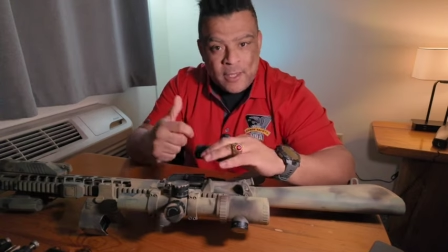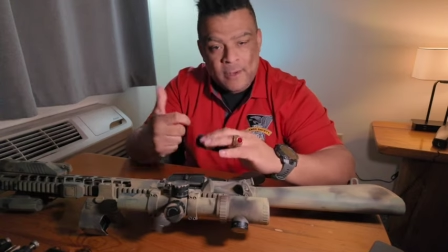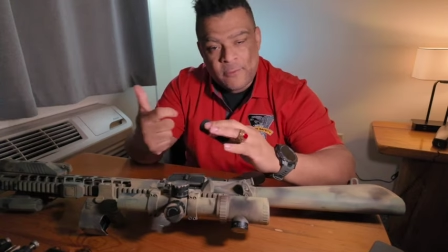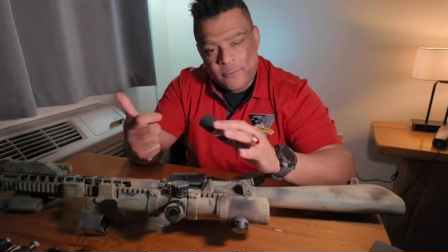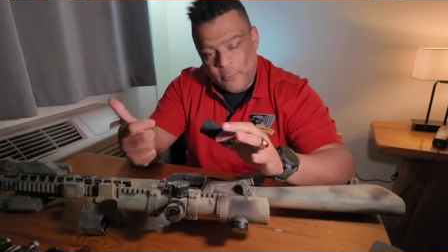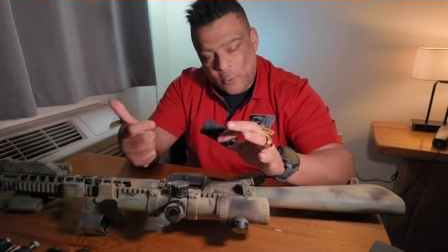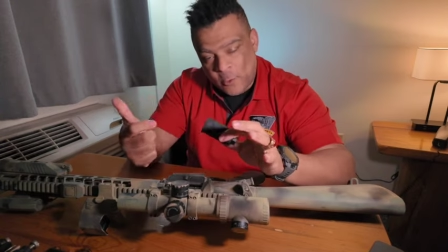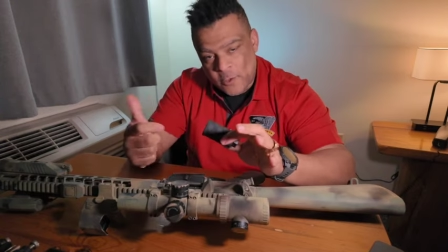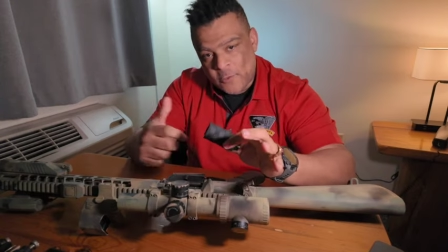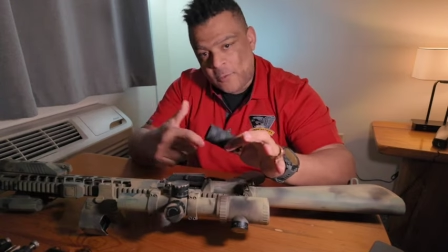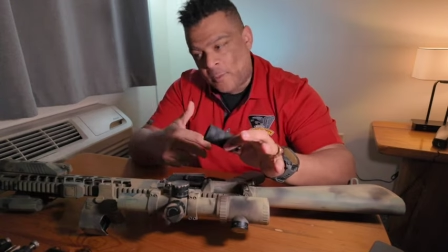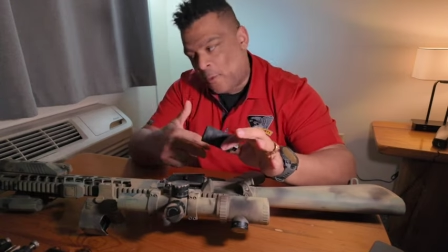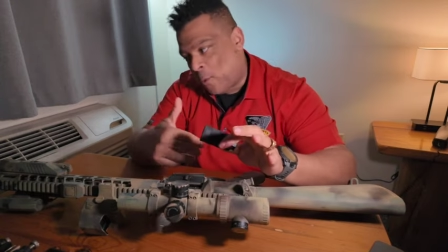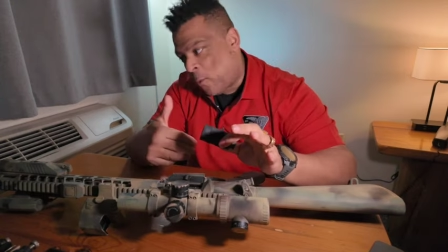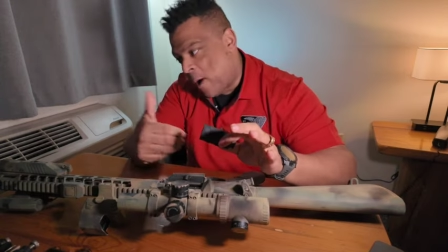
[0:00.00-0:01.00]
that force
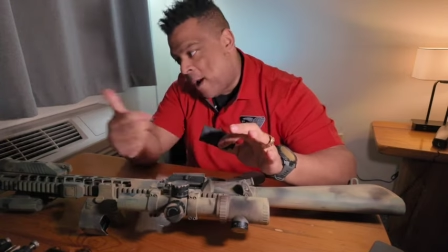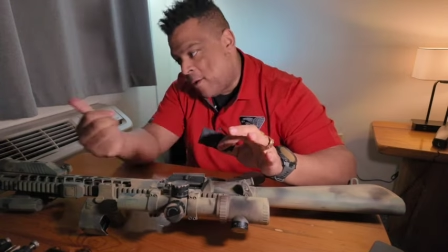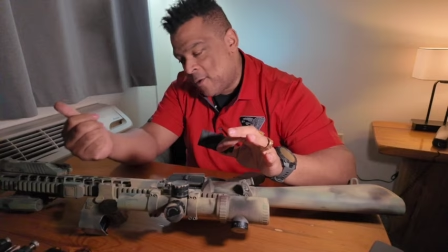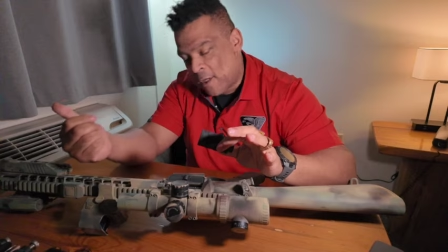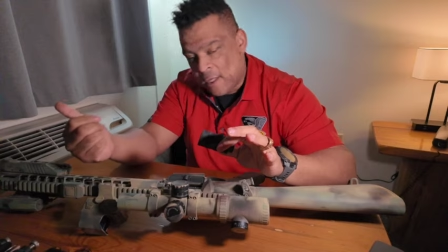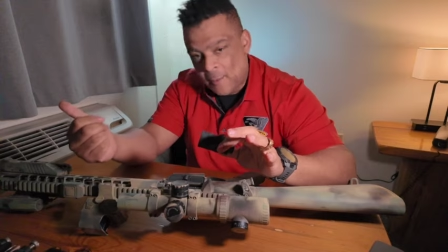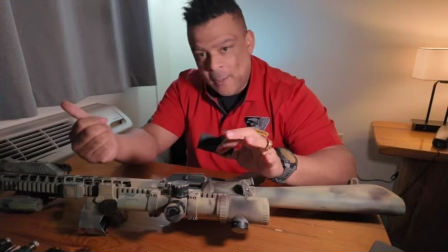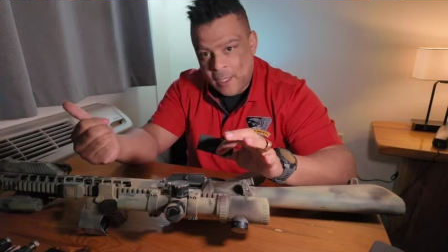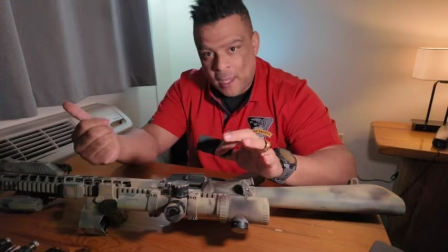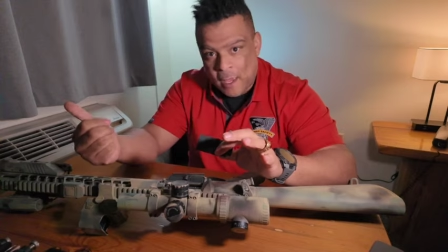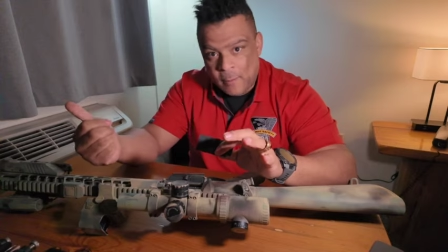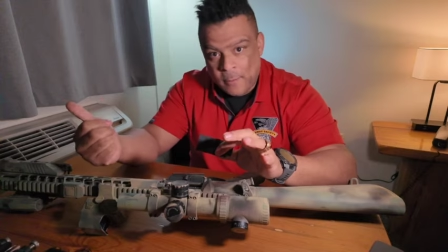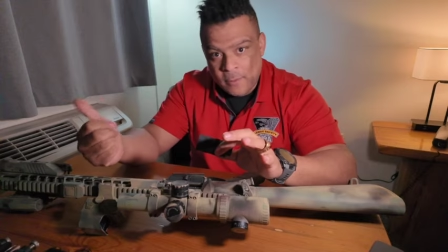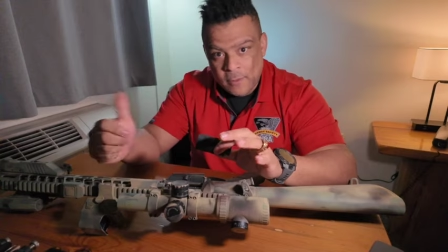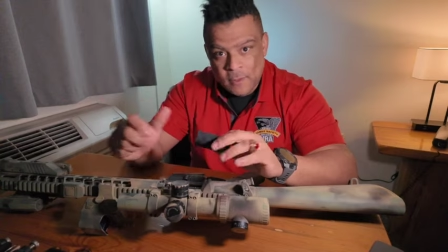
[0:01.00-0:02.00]
from the round coming
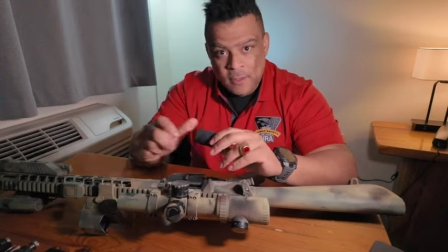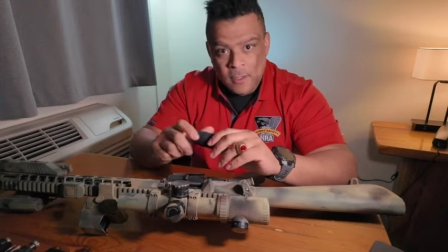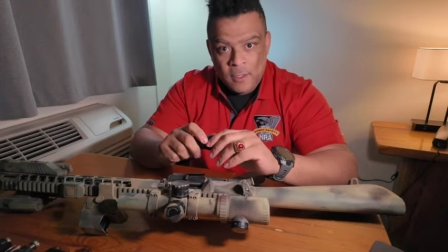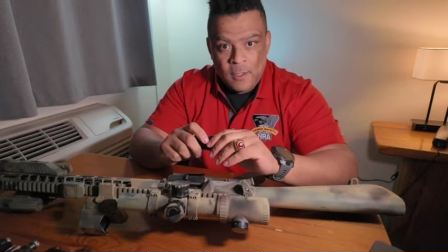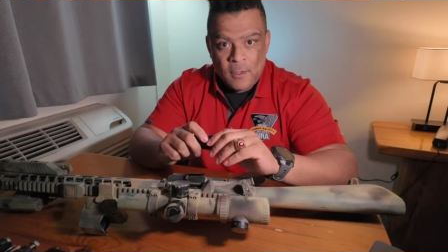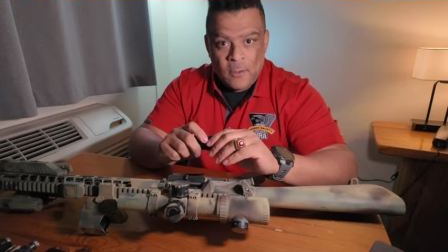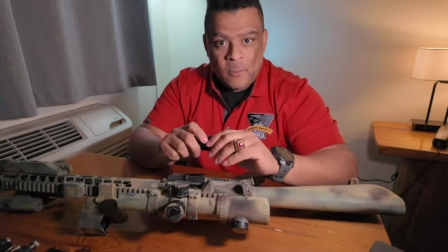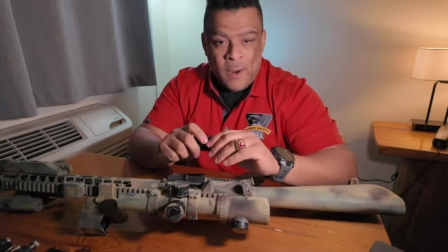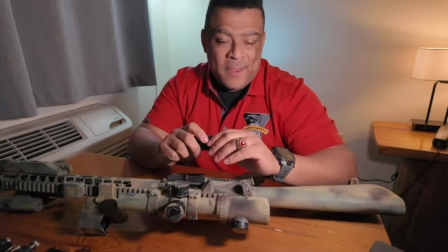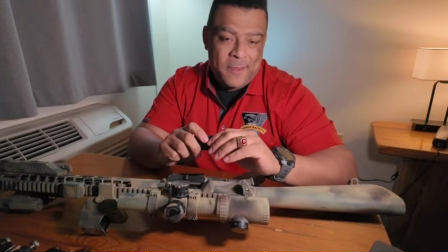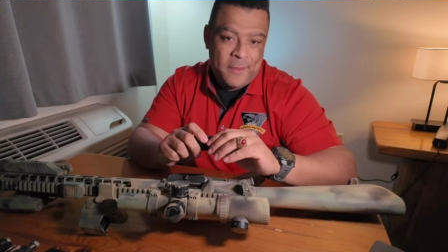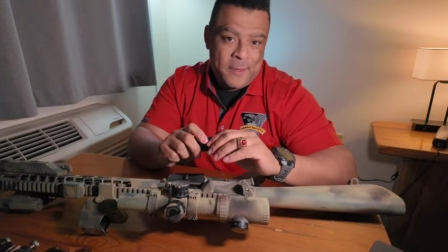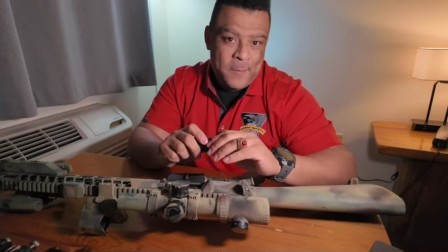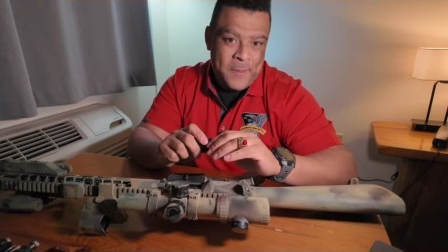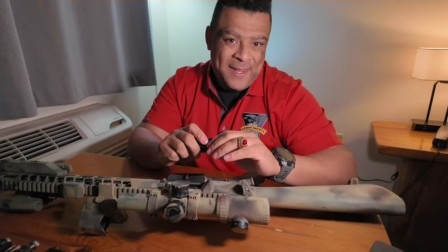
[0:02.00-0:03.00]
up,
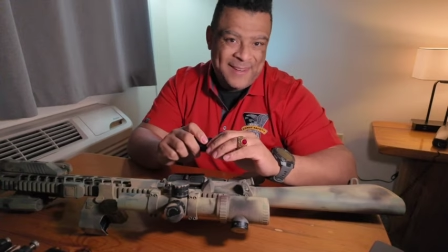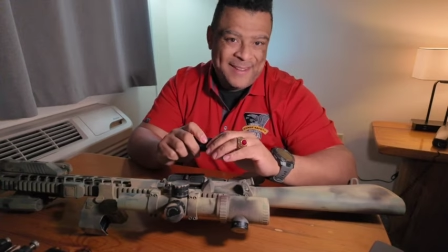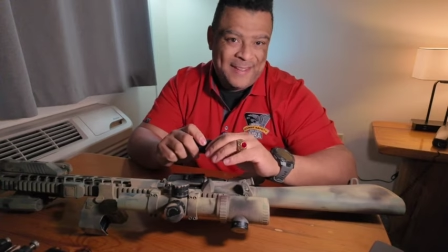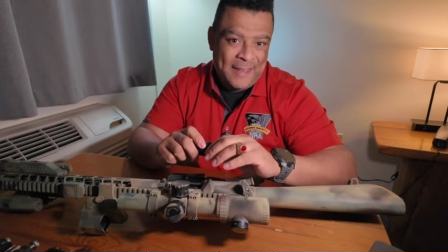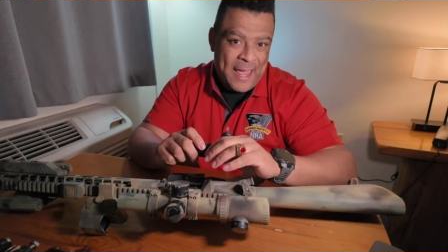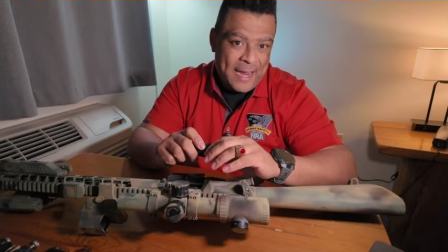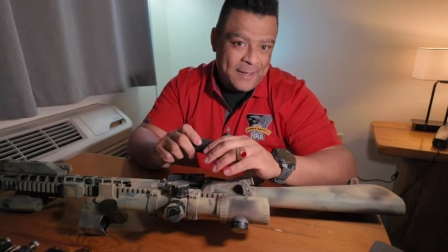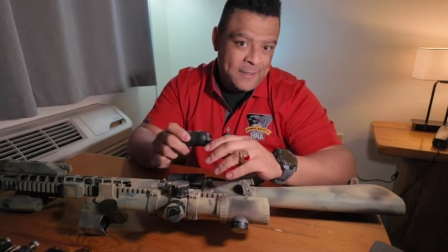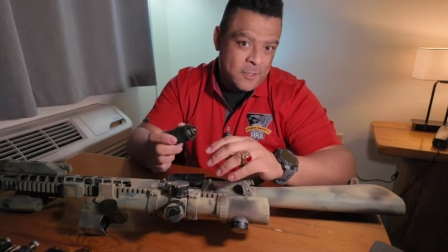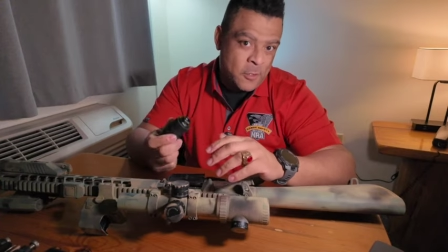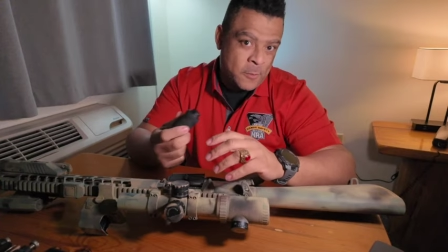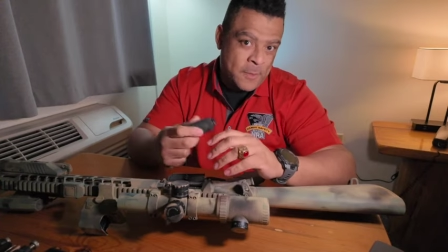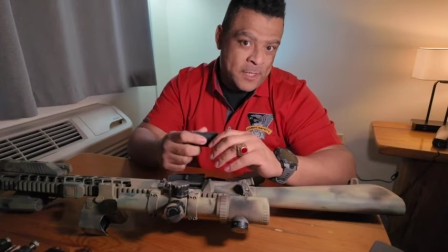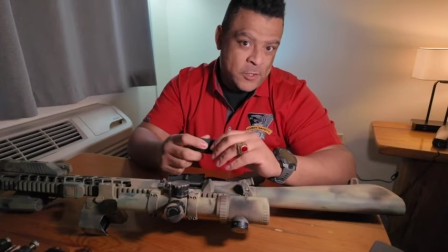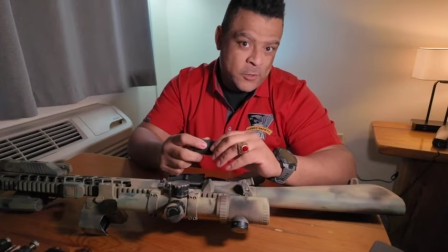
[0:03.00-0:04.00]
rather than being lightened
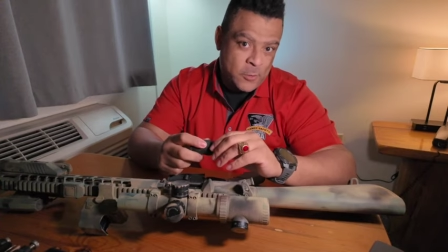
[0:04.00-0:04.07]
on my